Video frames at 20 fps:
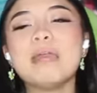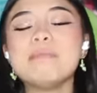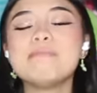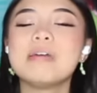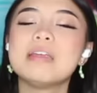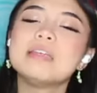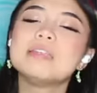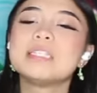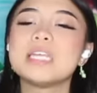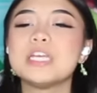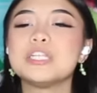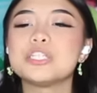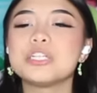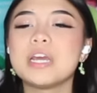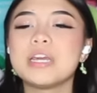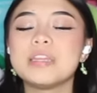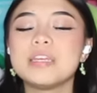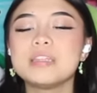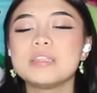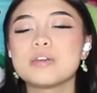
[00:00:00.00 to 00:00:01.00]
made my
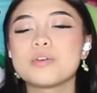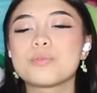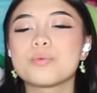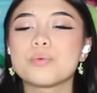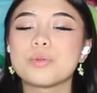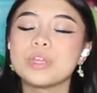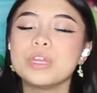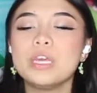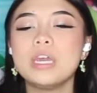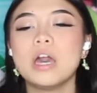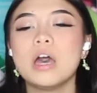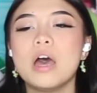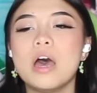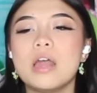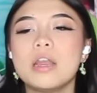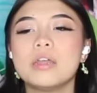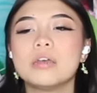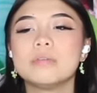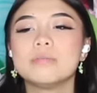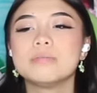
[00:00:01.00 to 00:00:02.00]
decision. I think they're really
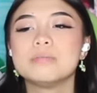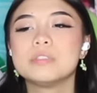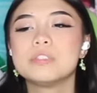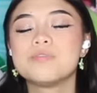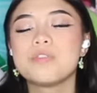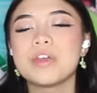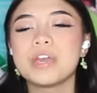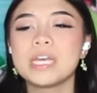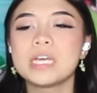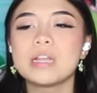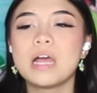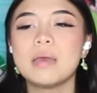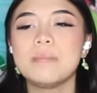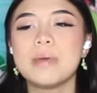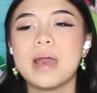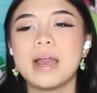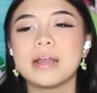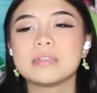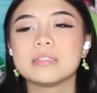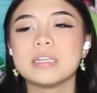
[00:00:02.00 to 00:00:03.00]
good. It's very
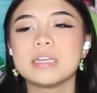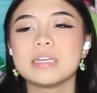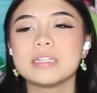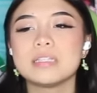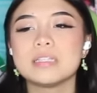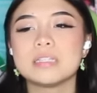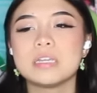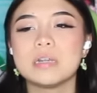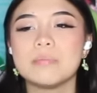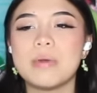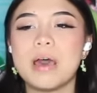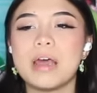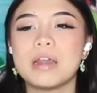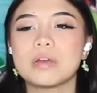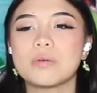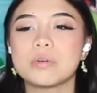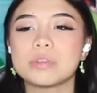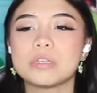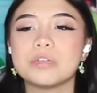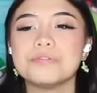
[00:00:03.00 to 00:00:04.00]
climactic and
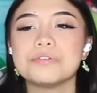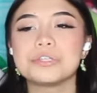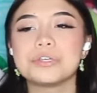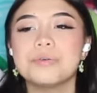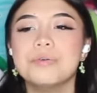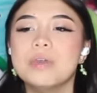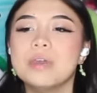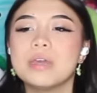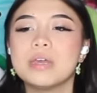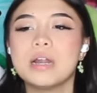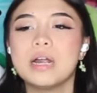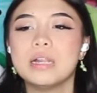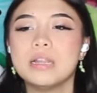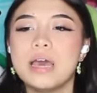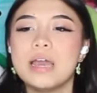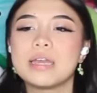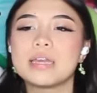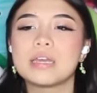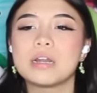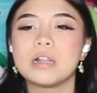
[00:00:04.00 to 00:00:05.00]
cinematic what they're doing, and I
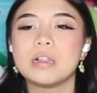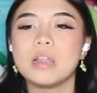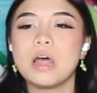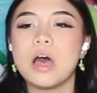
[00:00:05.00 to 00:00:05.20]
like it a